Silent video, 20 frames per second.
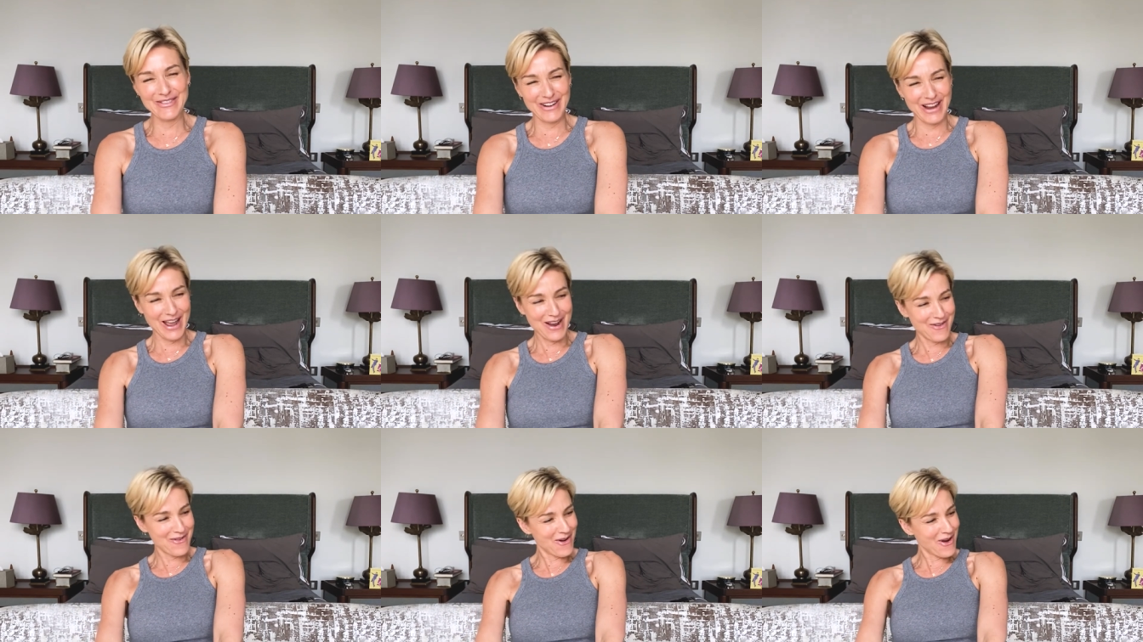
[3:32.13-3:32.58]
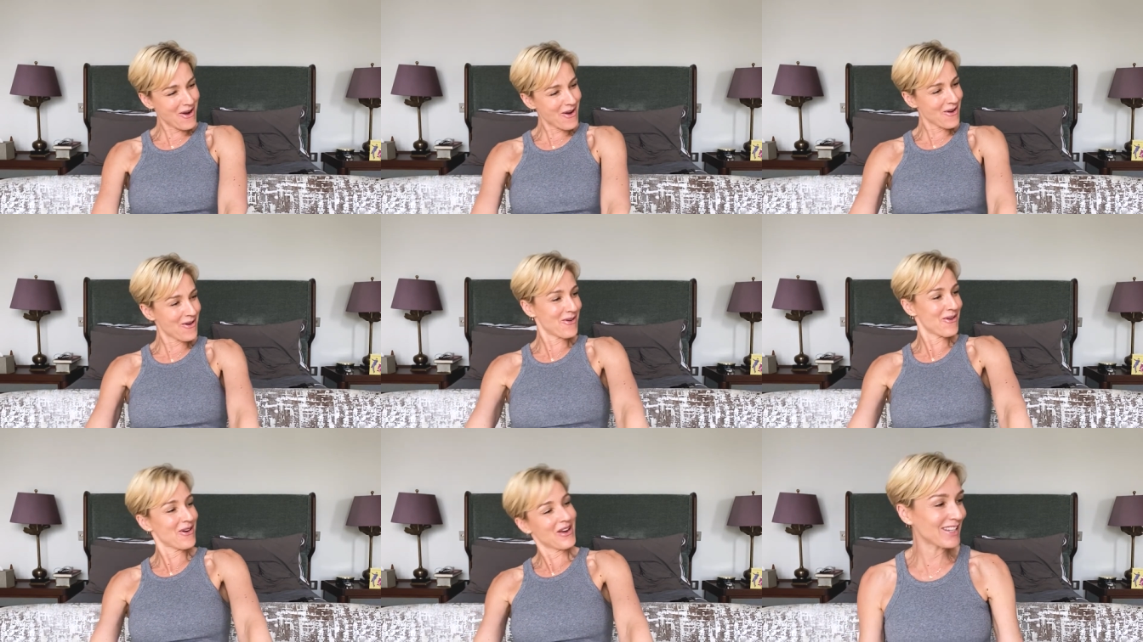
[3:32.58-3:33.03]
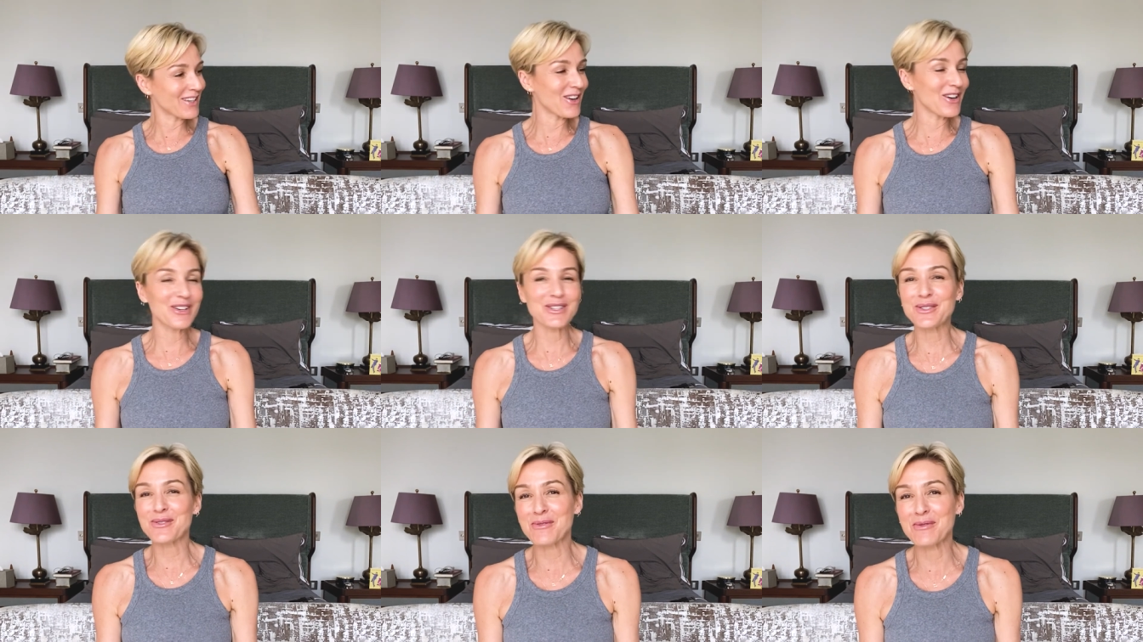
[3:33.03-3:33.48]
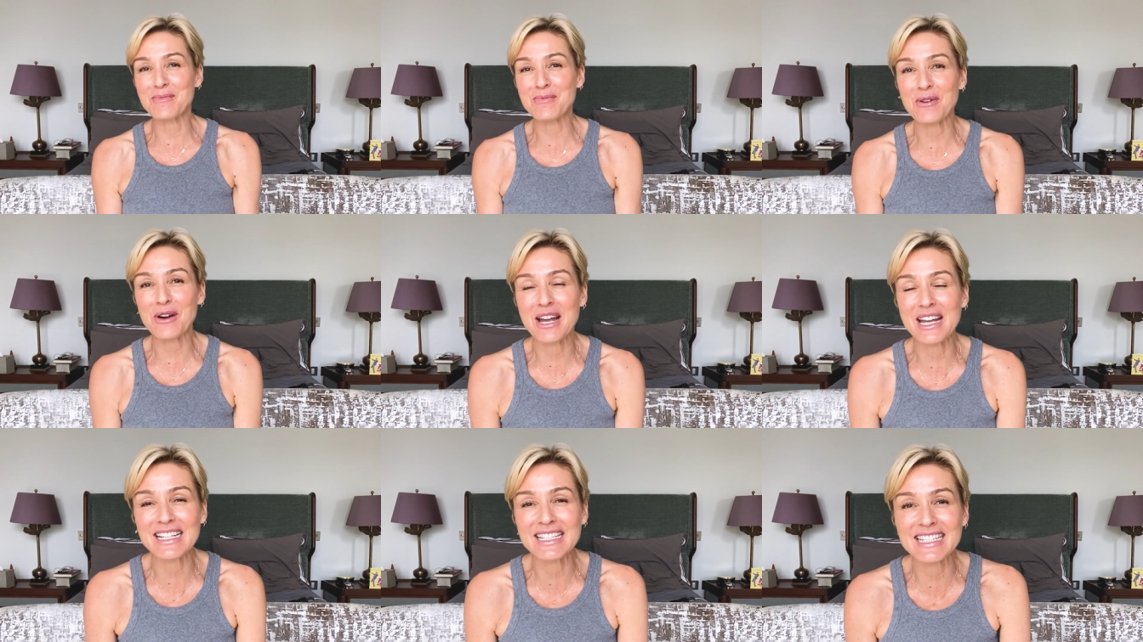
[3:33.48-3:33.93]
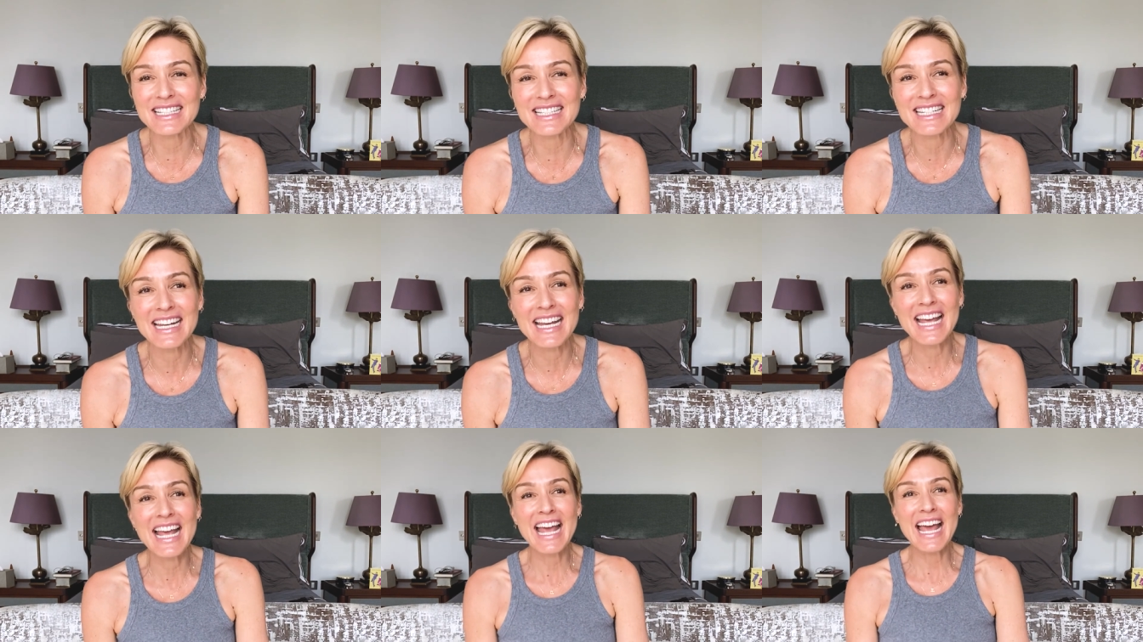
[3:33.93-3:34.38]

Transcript: like, woo! The girls were impressed.